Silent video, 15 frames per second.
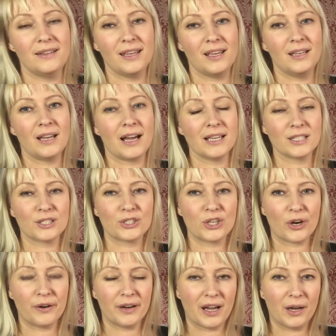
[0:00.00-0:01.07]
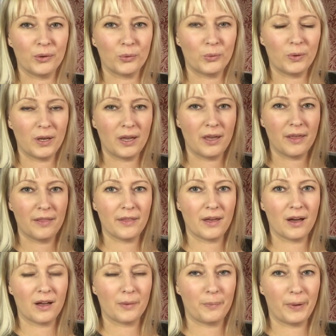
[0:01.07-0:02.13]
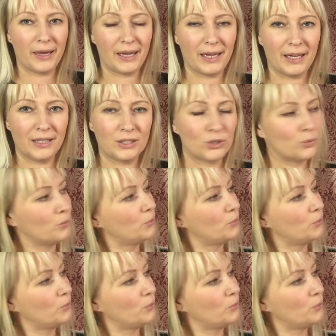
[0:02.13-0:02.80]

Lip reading: then I start out with a page